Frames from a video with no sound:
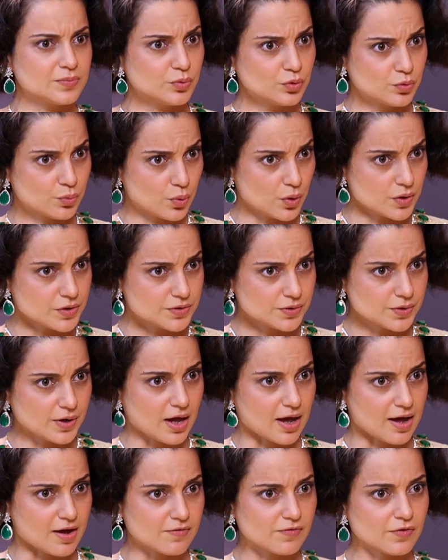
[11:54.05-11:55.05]
would want to
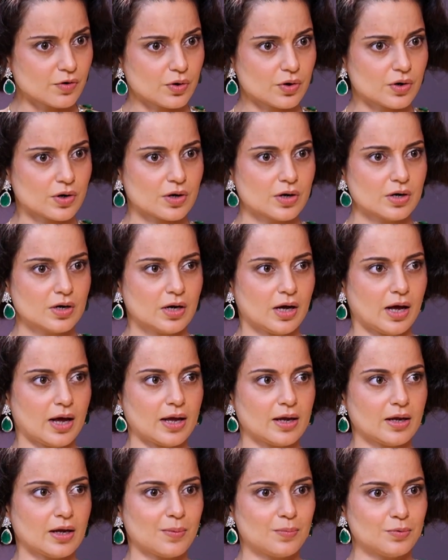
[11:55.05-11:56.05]
have or
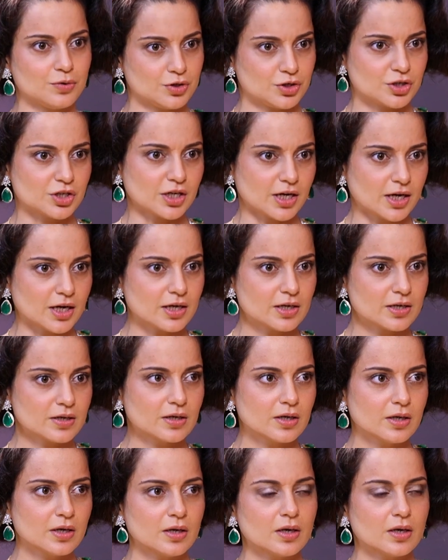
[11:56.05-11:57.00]
I appreciate,